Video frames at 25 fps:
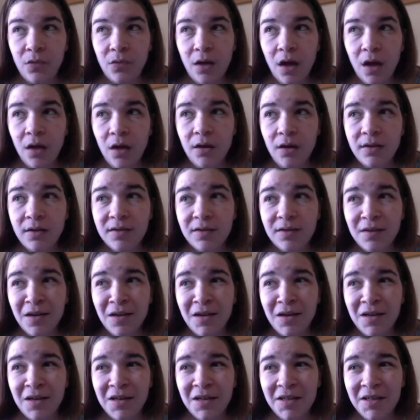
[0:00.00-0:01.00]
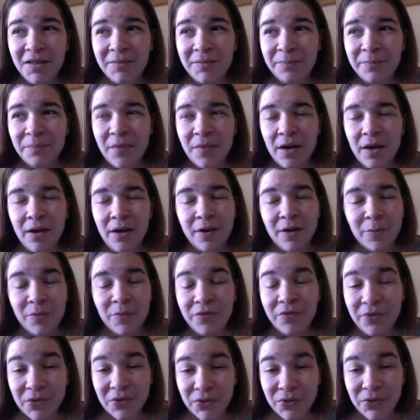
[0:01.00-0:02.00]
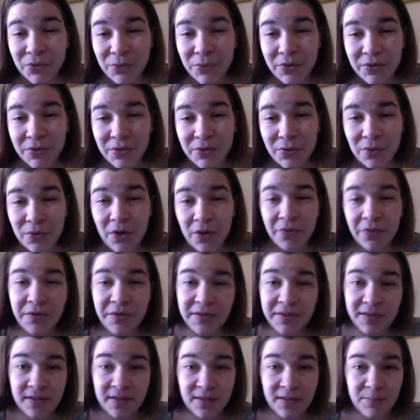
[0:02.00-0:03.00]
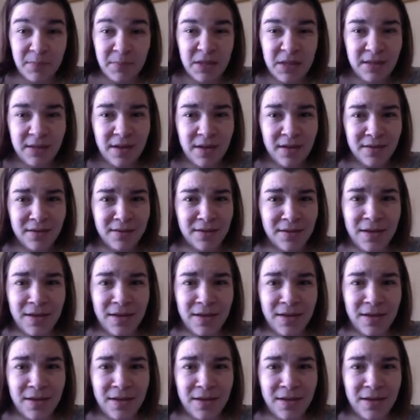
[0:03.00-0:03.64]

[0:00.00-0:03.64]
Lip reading: It's I had a professor once who called this the spit test,